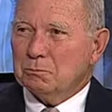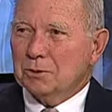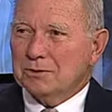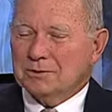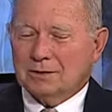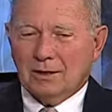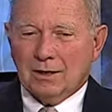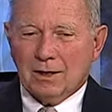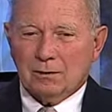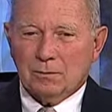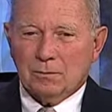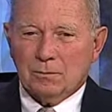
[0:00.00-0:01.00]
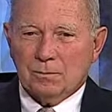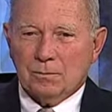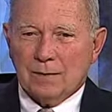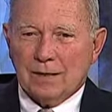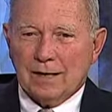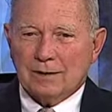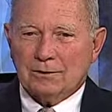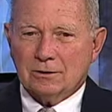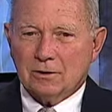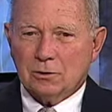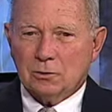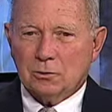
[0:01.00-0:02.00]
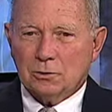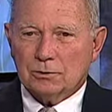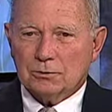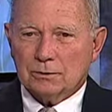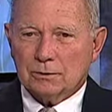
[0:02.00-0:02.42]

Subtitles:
But it had to do with